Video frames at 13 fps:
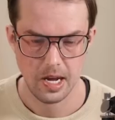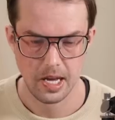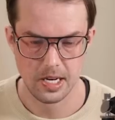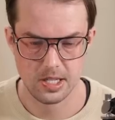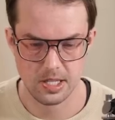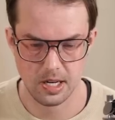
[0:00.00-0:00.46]

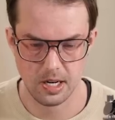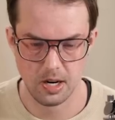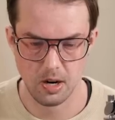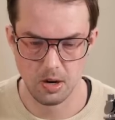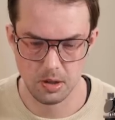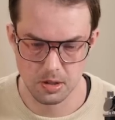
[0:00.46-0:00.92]
as
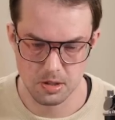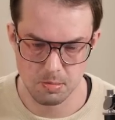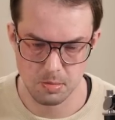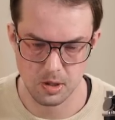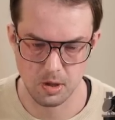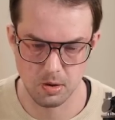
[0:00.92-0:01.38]
the
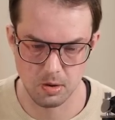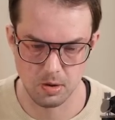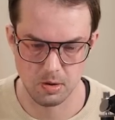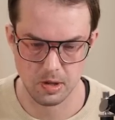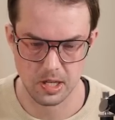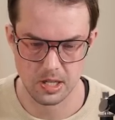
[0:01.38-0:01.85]
ultimate
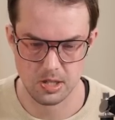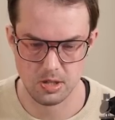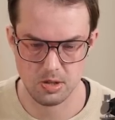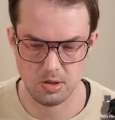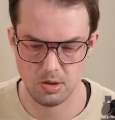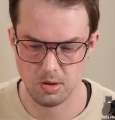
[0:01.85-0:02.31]
goal is
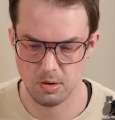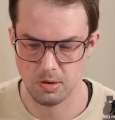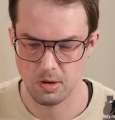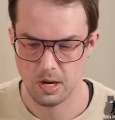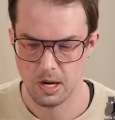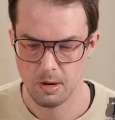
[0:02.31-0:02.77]

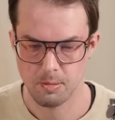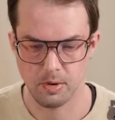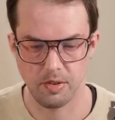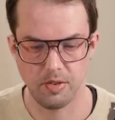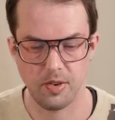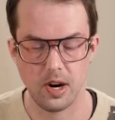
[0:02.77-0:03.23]
to
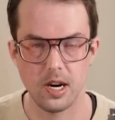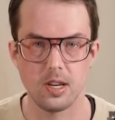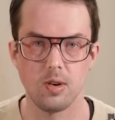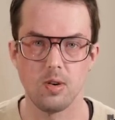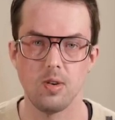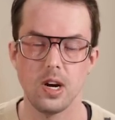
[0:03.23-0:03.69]

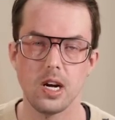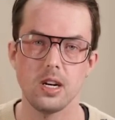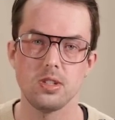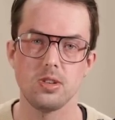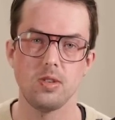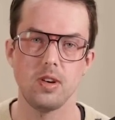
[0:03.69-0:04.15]
provide a
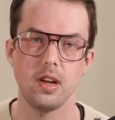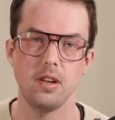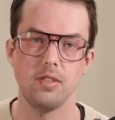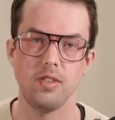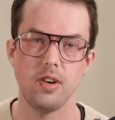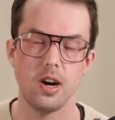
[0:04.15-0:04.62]
regulatory
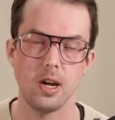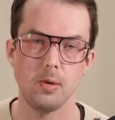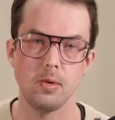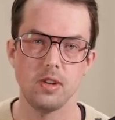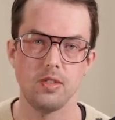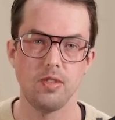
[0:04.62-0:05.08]

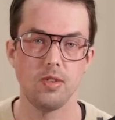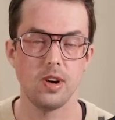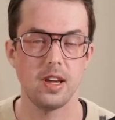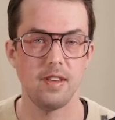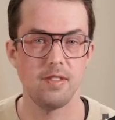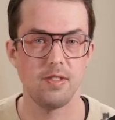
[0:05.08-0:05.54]
environment
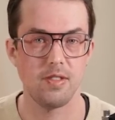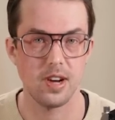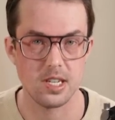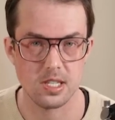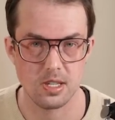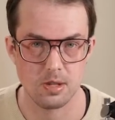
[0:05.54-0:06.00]
for
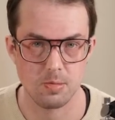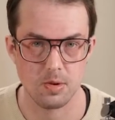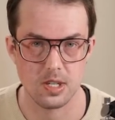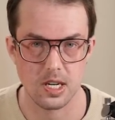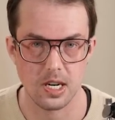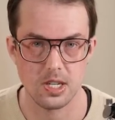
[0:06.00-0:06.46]
investors'
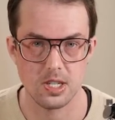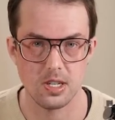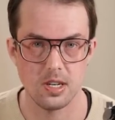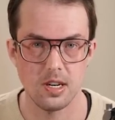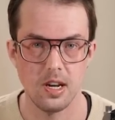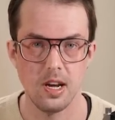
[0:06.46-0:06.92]

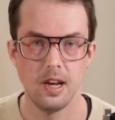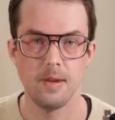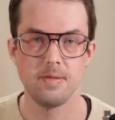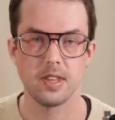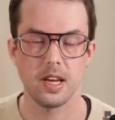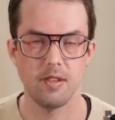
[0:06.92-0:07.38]
protection
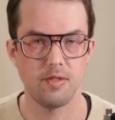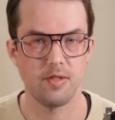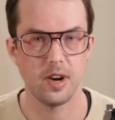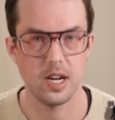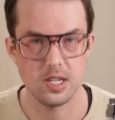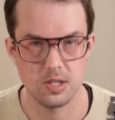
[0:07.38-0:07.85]
and
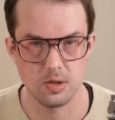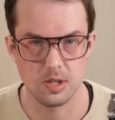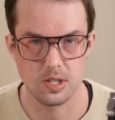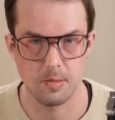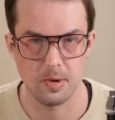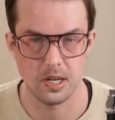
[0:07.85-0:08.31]
financial
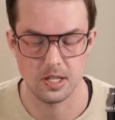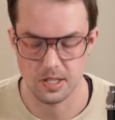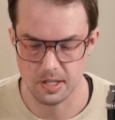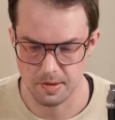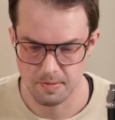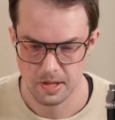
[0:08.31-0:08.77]

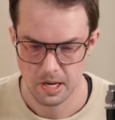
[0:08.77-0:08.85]
stability.